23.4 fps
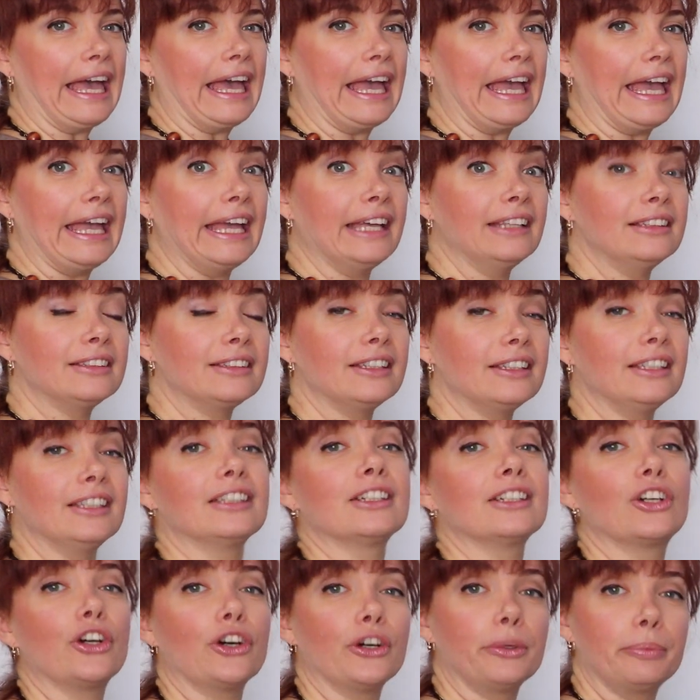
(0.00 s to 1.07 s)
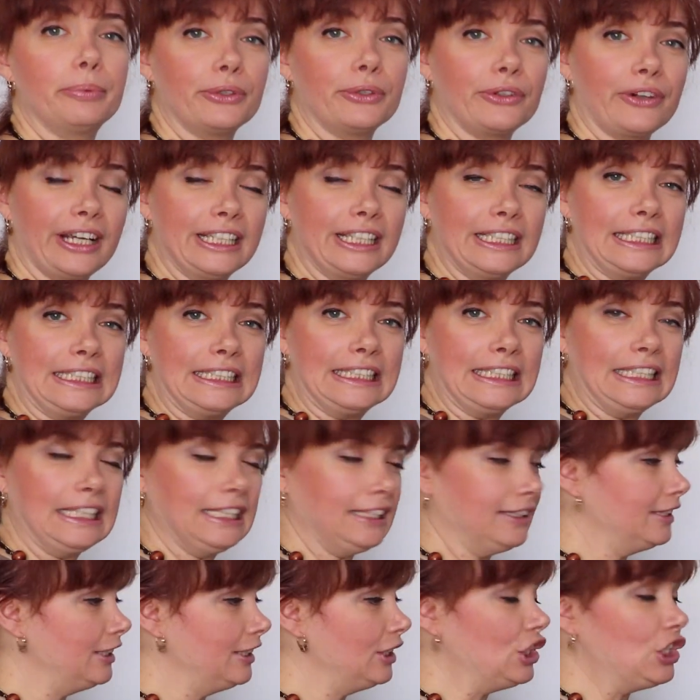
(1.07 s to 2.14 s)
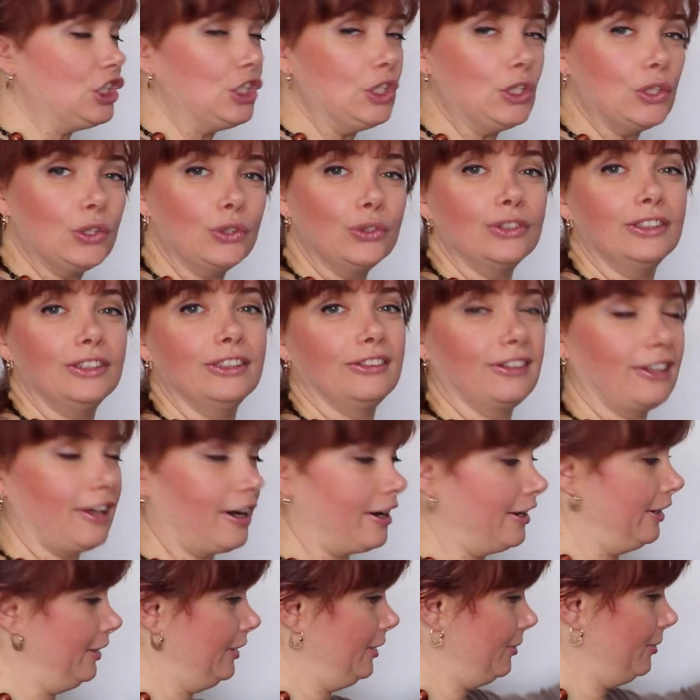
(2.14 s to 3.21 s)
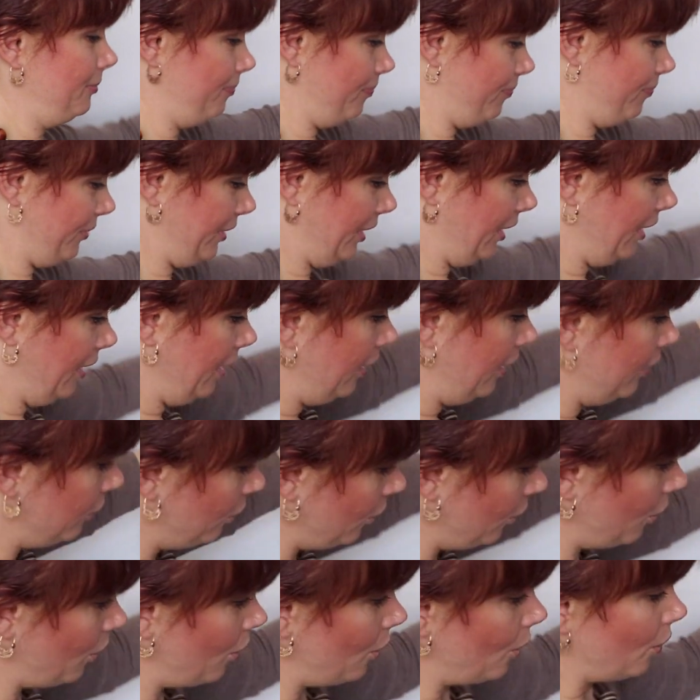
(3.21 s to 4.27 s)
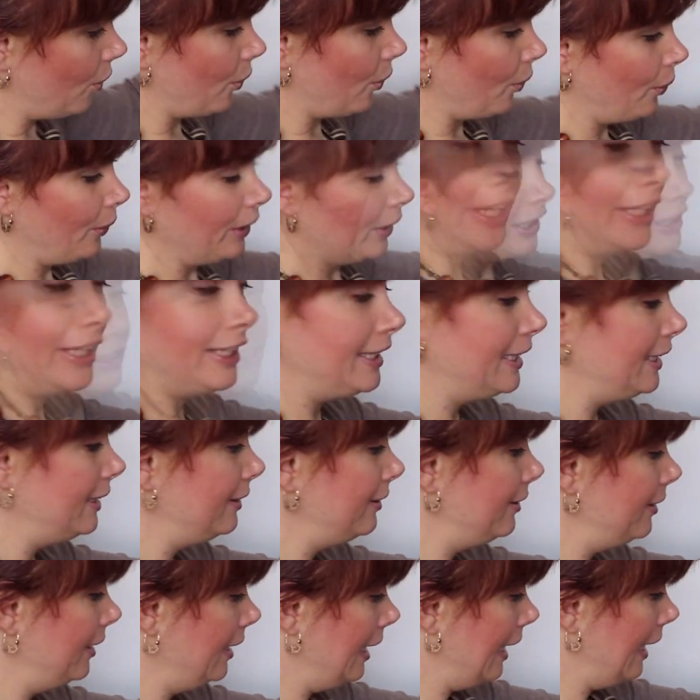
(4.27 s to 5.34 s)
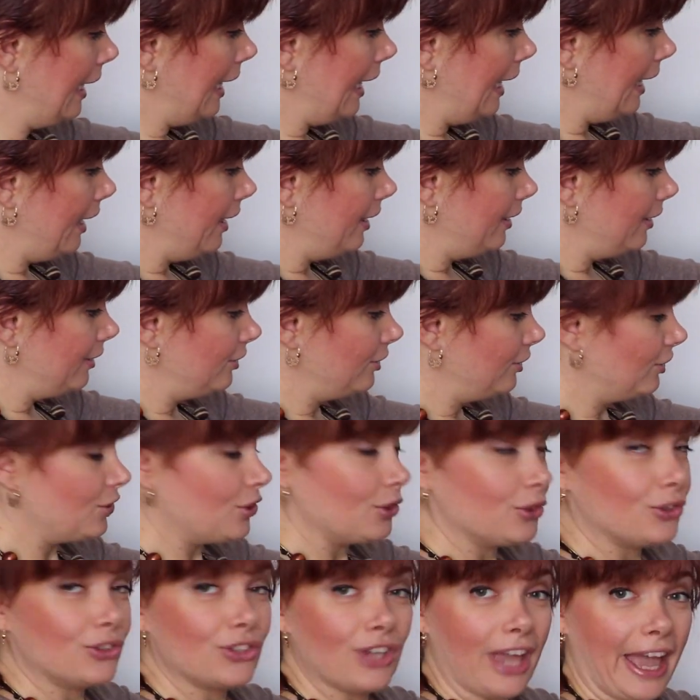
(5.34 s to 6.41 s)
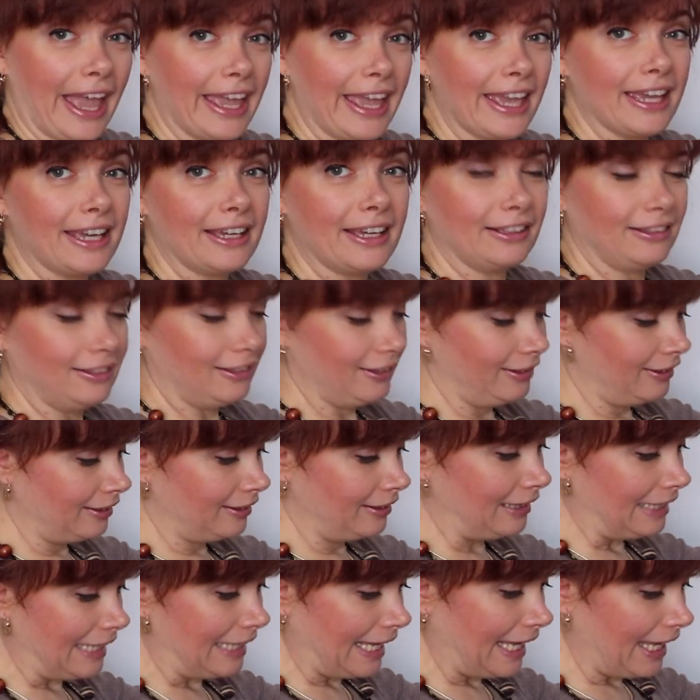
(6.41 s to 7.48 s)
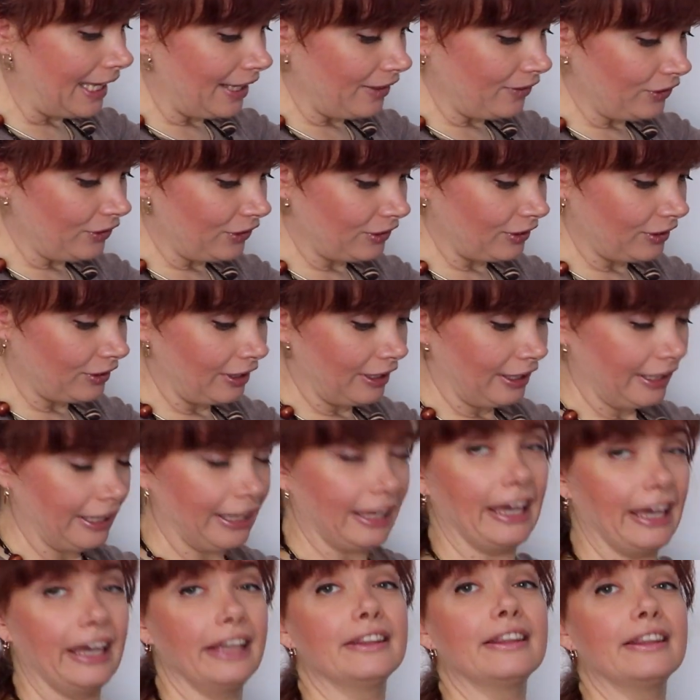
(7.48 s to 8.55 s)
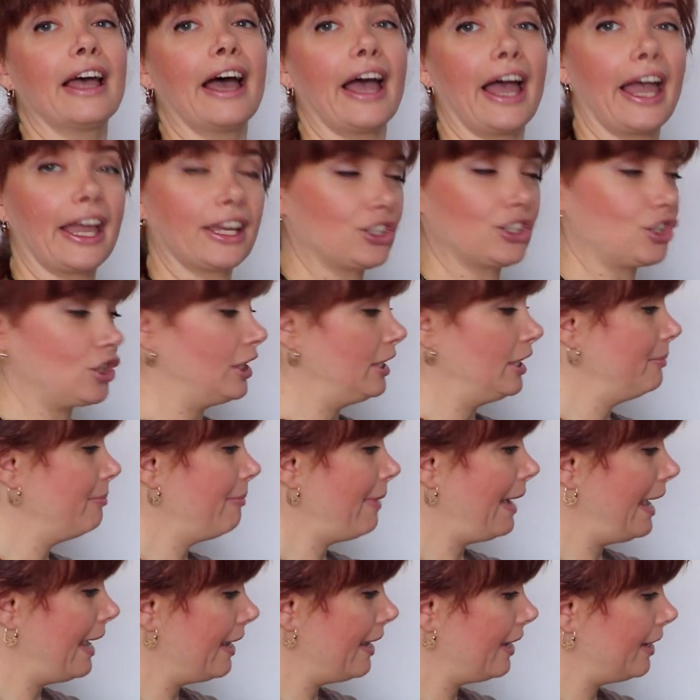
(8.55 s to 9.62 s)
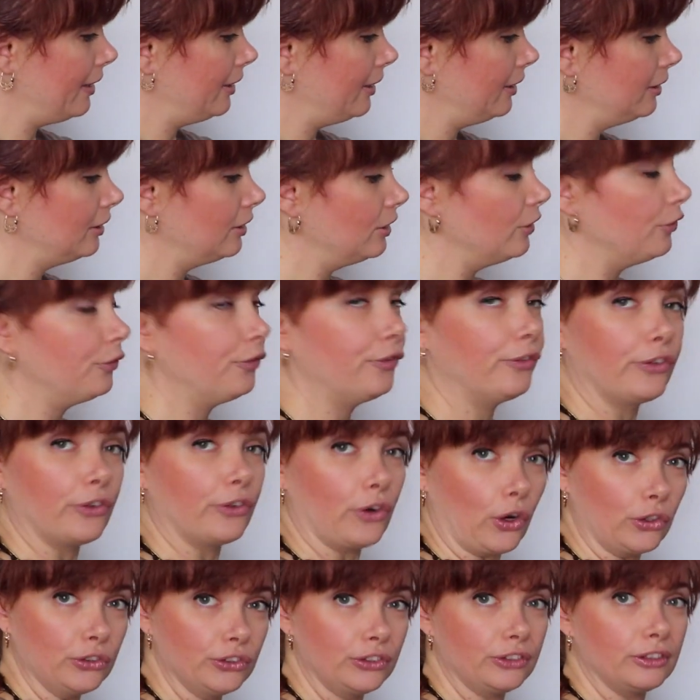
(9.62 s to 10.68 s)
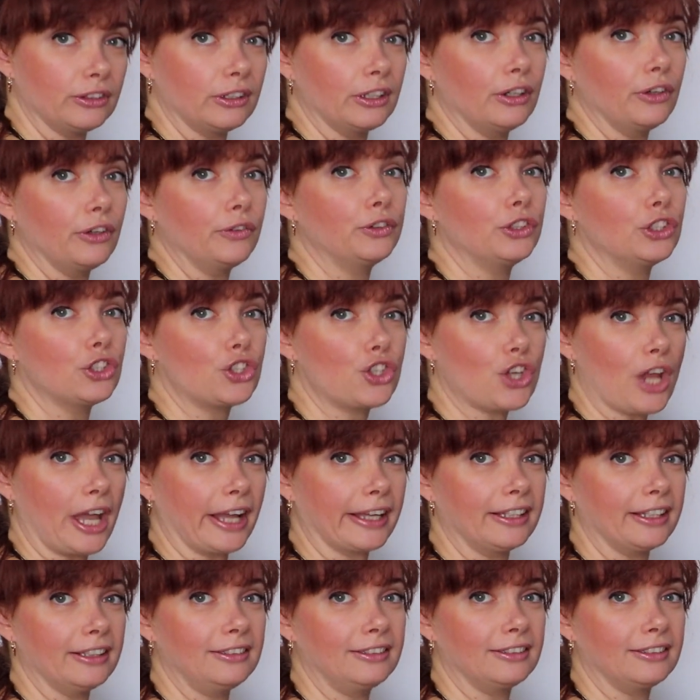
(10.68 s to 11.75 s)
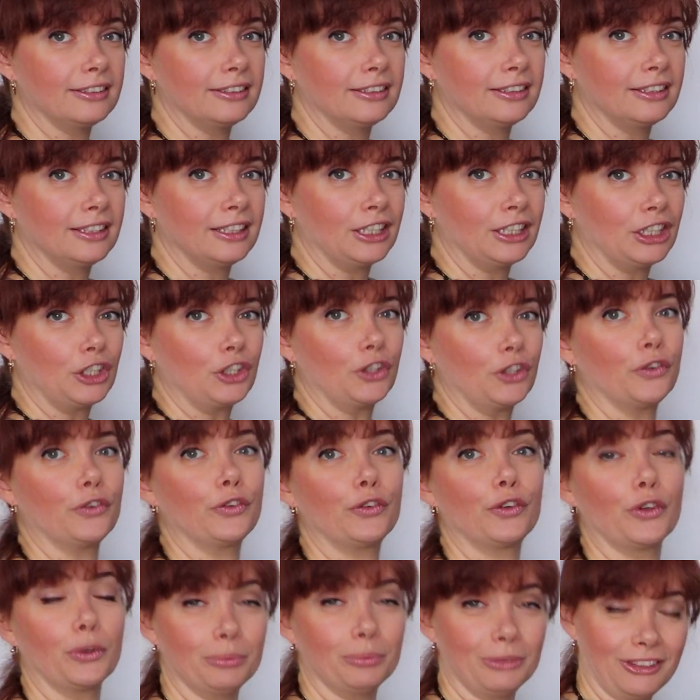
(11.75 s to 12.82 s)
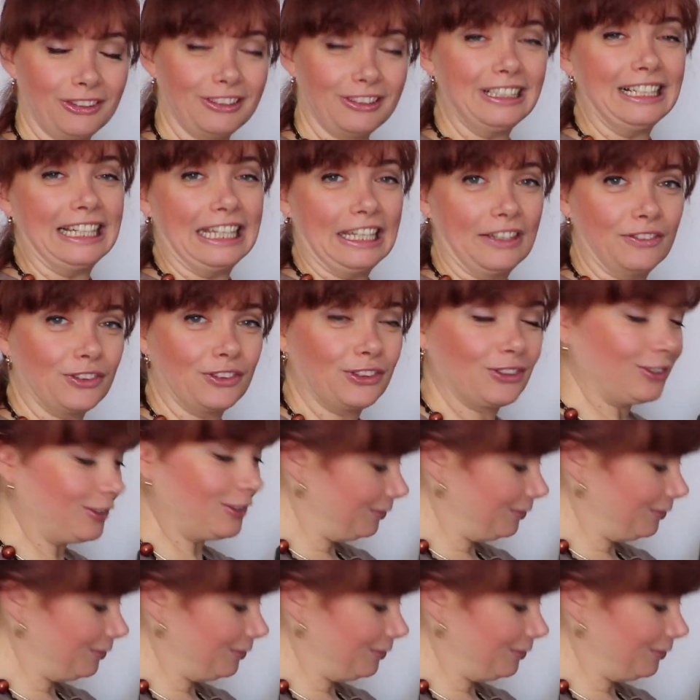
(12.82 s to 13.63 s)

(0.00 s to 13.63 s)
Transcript: and incorporate it in the new design. So what I did is to take the sleeves and actually make the front of the jacket from the sleeves.